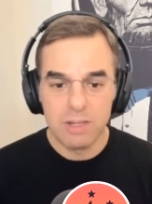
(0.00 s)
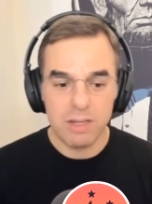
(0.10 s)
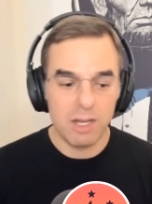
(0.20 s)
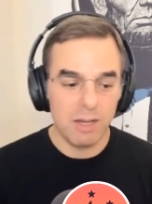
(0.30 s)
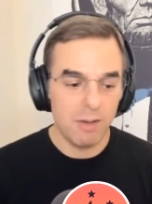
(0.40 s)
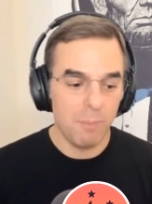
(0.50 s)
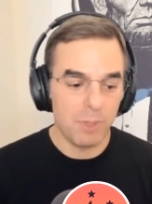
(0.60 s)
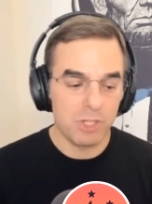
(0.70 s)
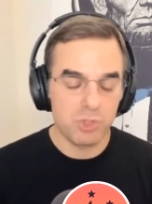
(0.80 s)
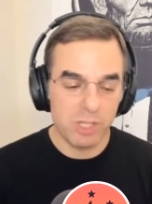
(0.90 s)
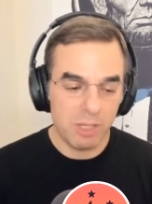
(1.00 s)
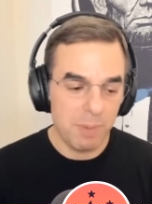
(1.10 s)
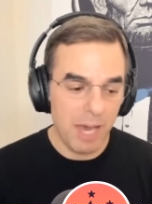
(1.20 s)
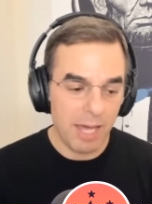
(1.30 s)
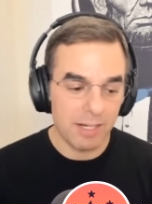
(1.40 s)
But it's really
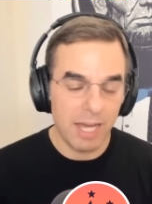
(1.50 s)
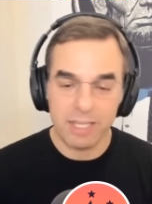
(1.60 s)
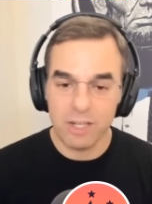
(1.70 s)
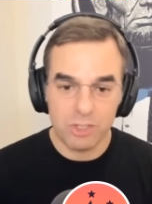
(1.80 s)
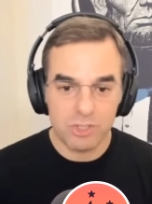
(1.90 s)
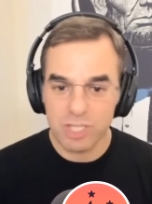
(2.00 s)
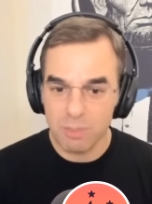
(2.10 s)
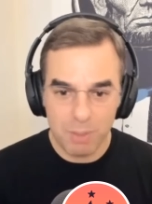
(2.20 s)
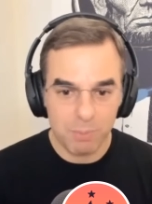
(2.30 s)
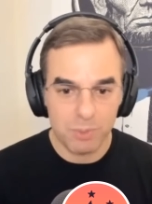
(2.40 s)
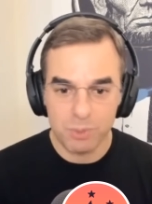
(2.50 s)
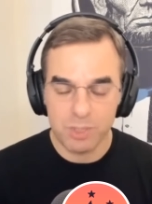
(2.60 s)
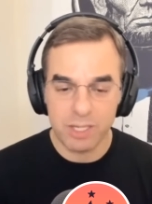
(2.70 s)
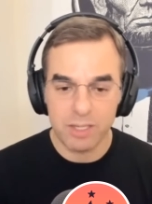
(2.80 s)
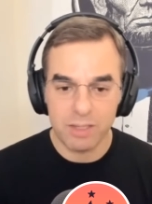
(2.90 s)
bad. And I can understand people who
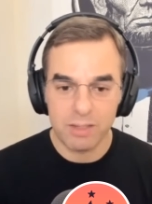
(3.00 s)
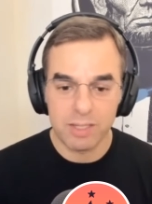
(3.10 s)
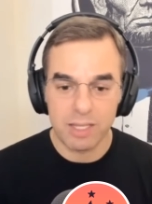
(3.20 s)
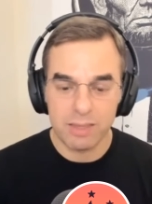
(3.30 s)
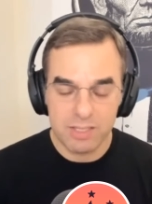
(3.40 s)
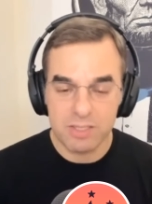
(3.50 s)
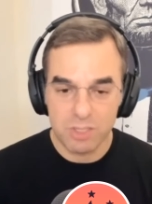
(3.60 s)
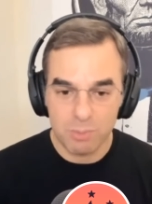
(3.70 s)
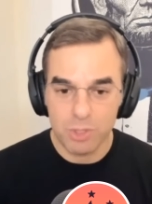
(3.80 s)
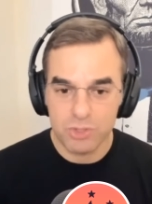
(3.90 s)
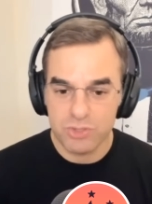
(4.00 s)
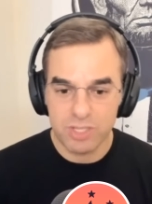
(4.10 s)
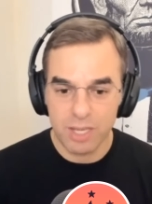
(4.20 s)
think that this is an emergency.